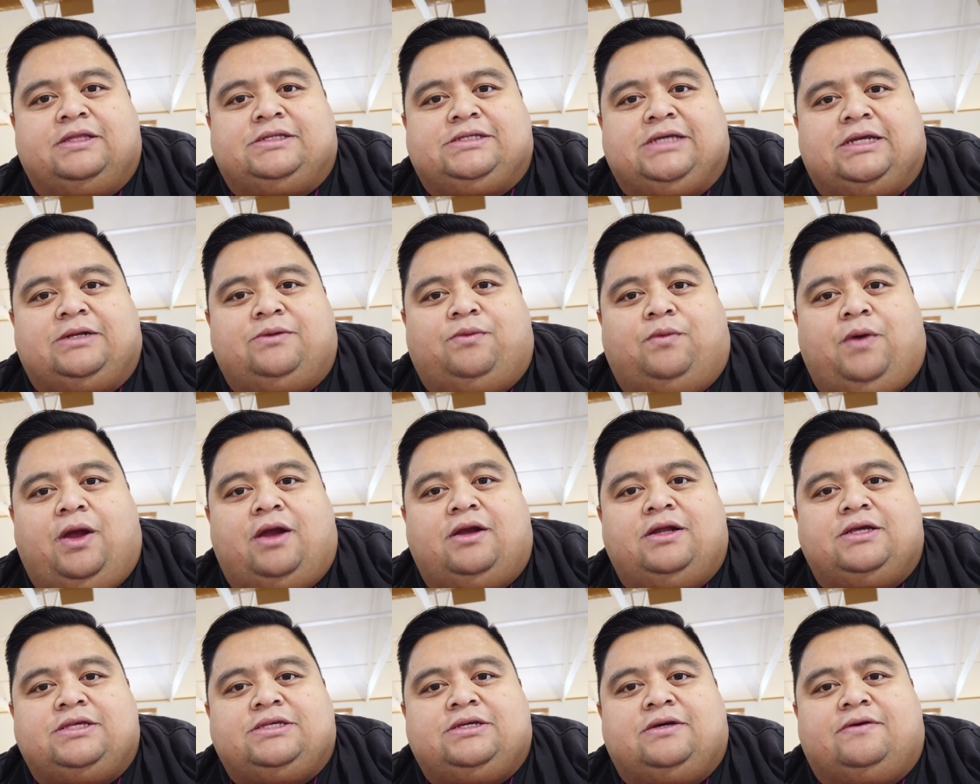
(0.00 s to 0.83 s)
It's an
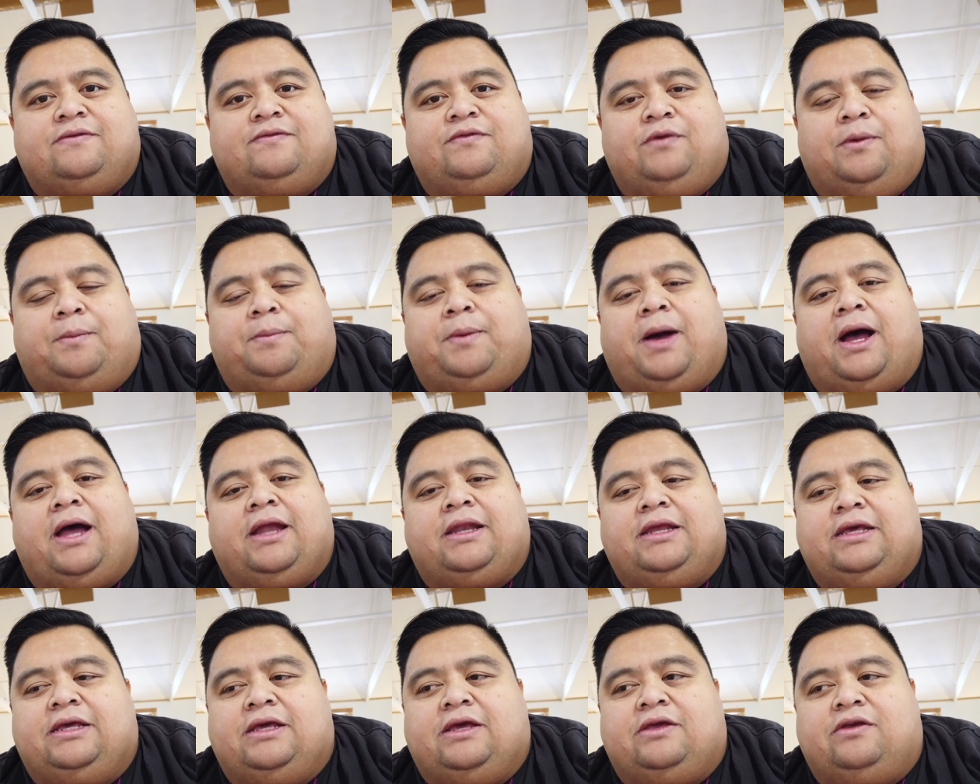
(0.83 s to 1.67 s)
awareness of your
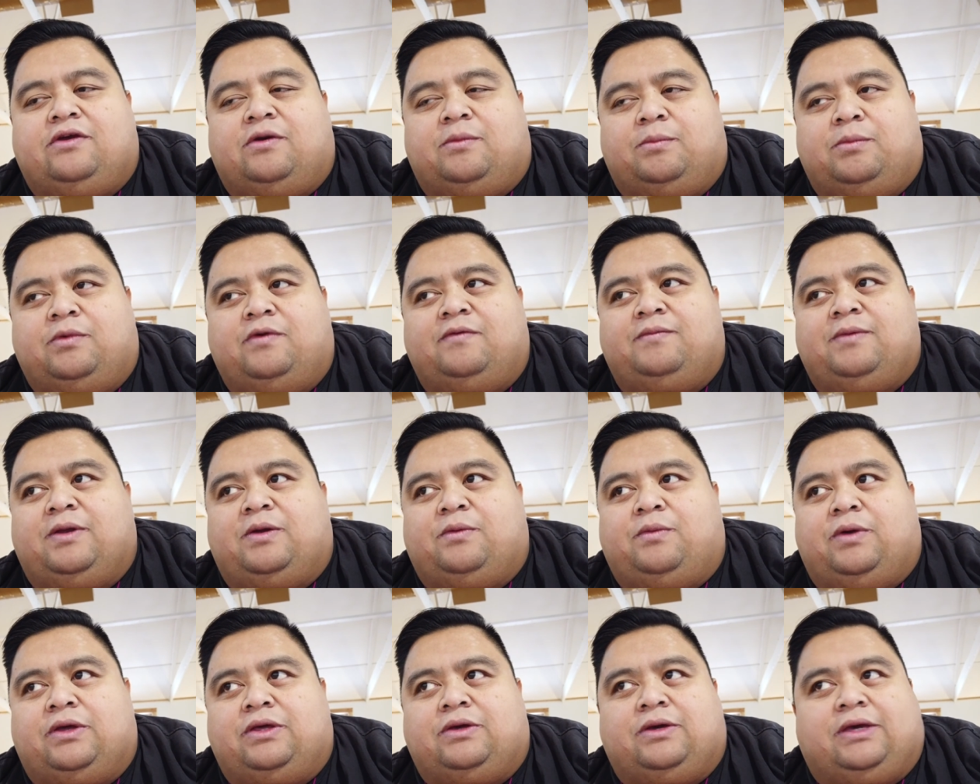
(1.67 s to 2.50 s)
body and your
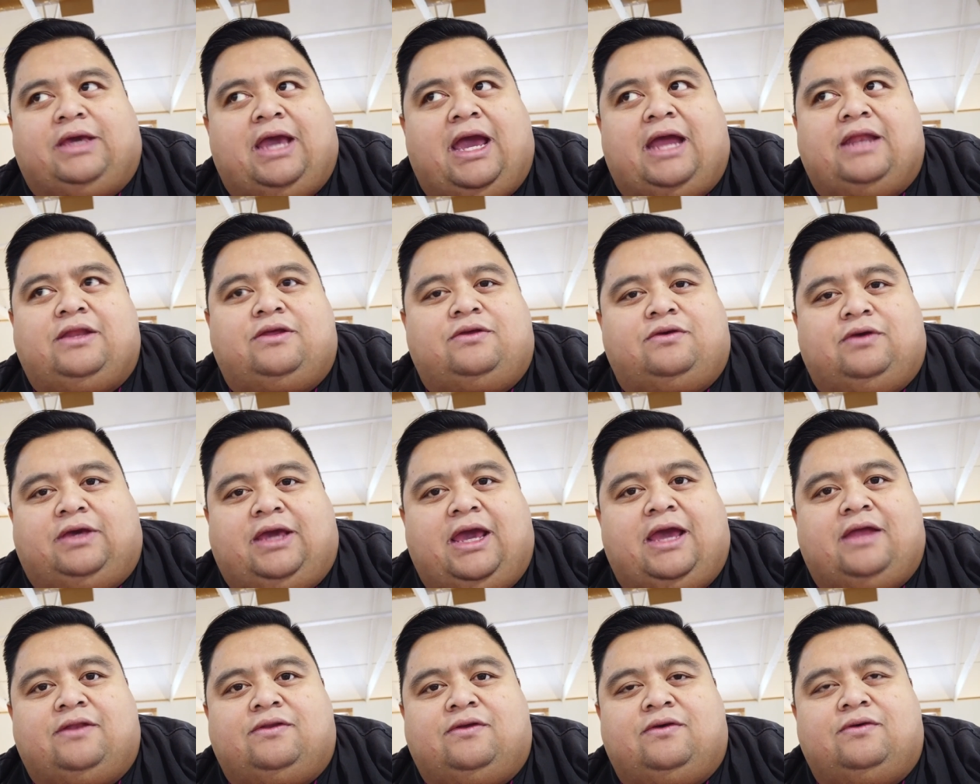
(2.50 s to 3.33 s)
movement and what you can and you
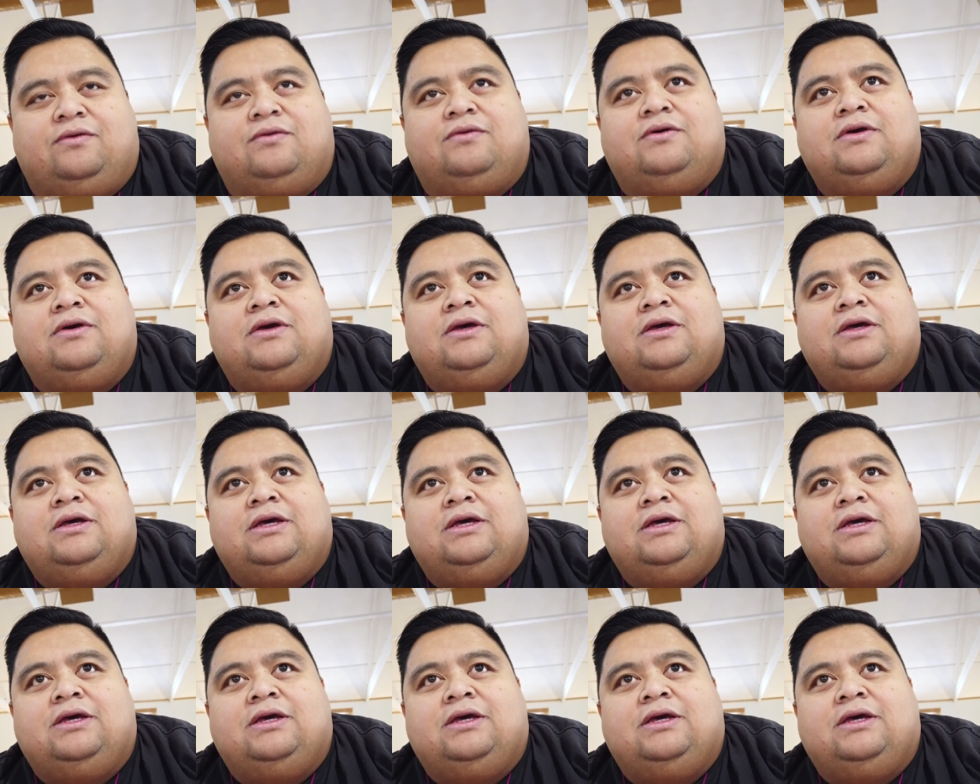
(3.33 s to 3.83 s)
can't do.